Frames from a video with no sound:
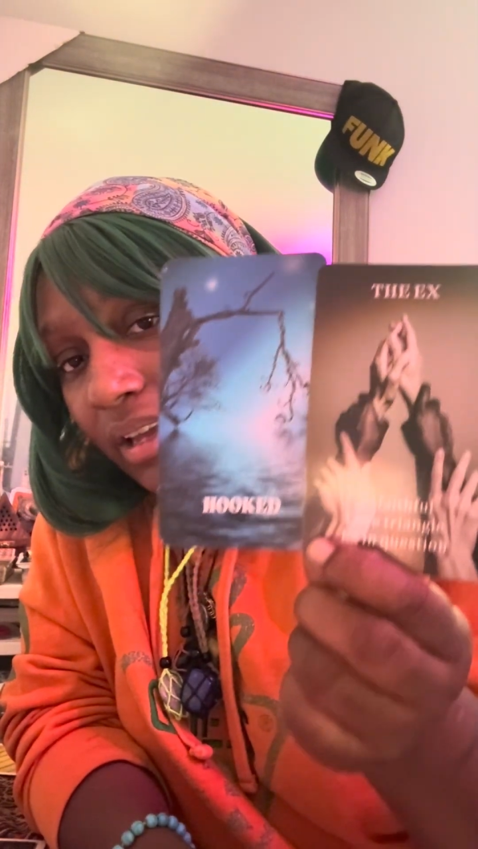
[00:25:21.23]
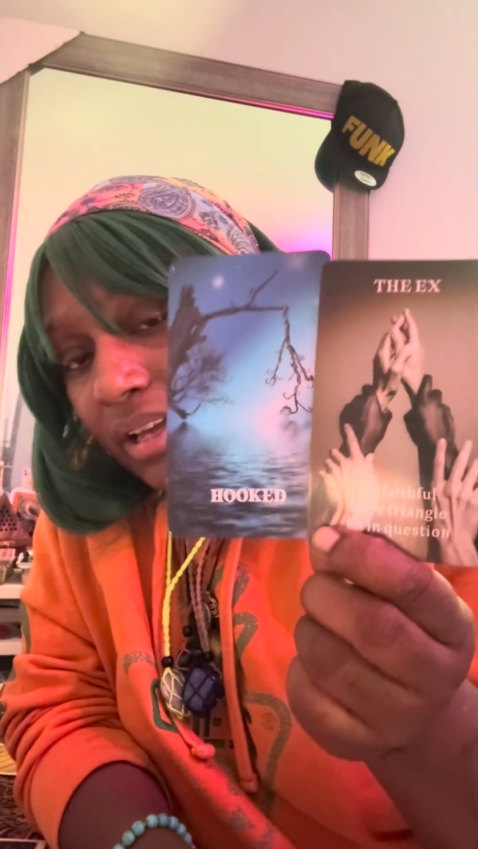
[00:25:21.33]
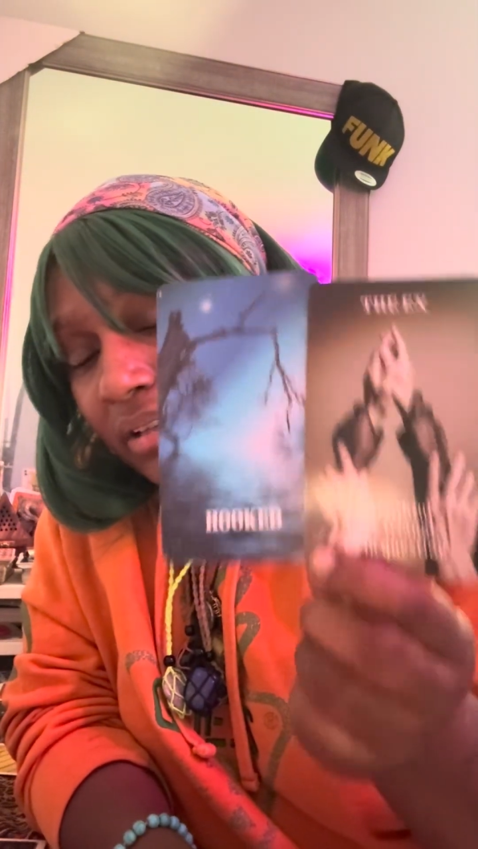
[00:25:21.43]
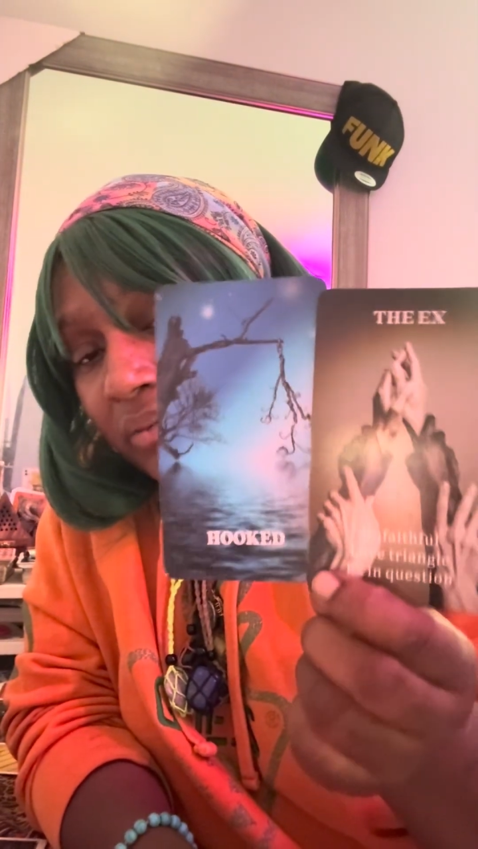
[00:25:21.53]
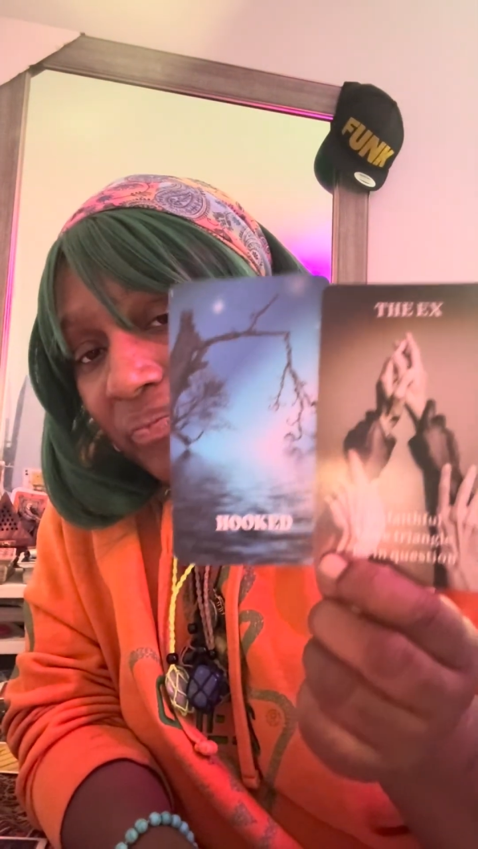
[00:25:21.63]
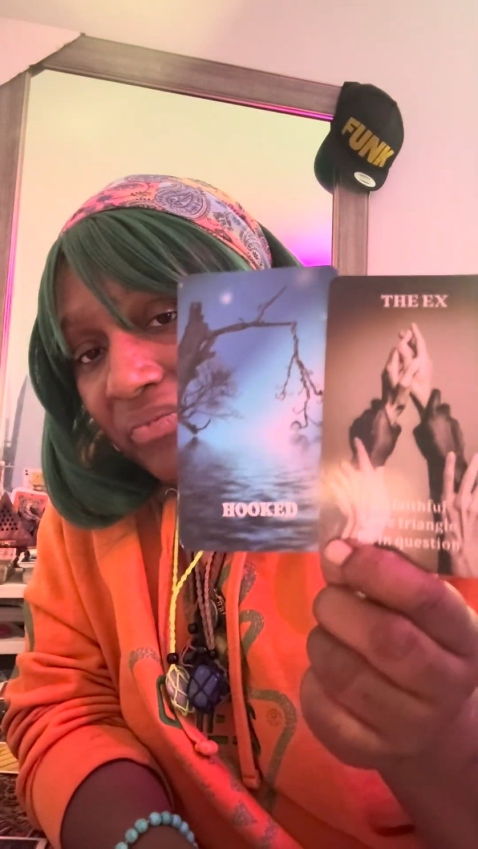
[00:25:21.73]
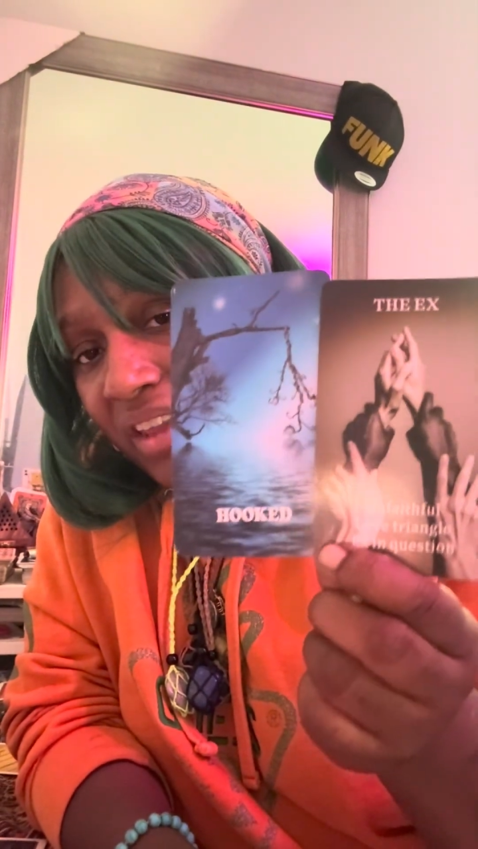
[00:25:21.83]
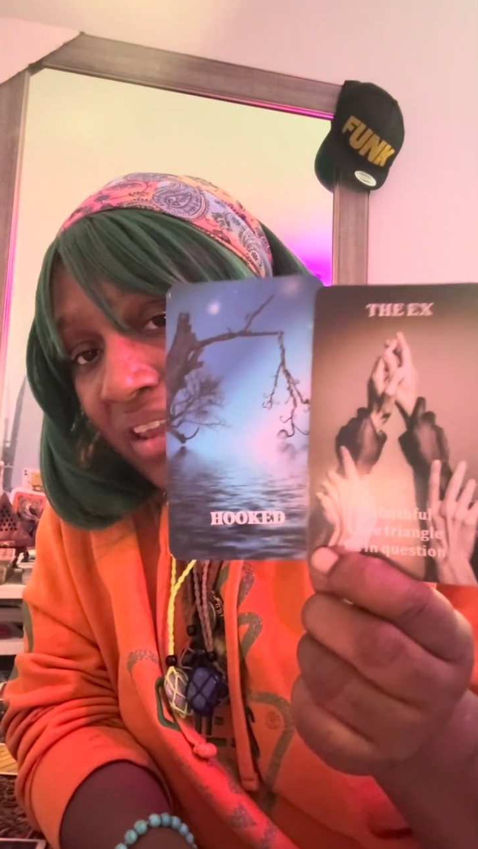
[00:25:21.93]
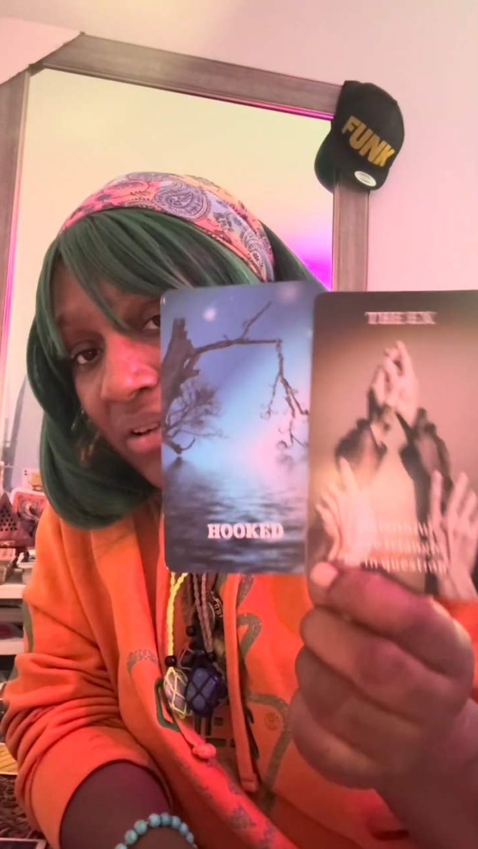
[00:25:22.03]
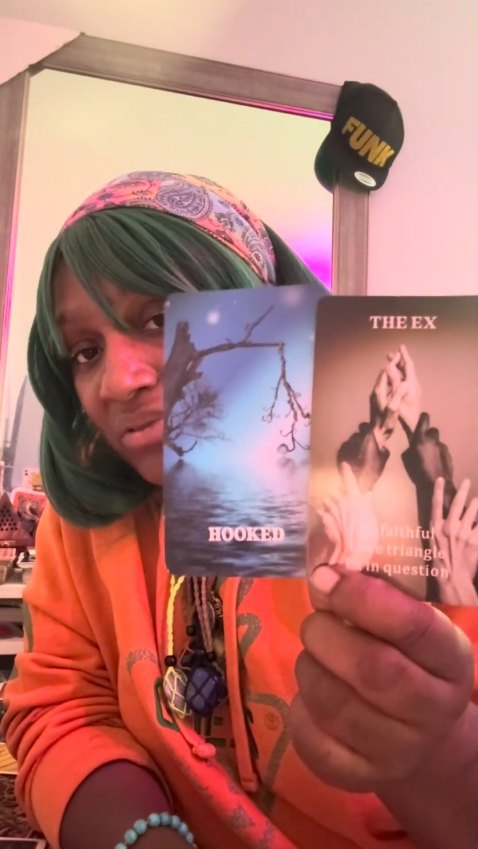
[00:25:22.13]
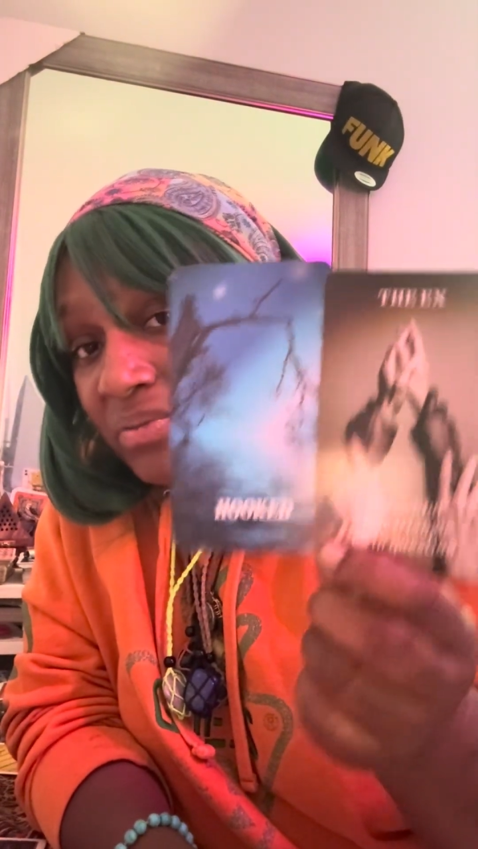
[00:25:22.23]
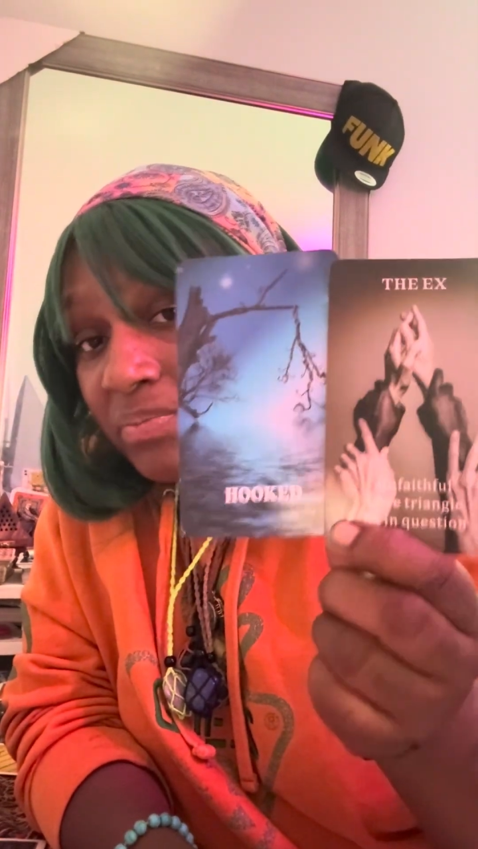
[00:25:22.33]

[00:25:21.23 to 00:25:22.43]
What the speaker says: you know,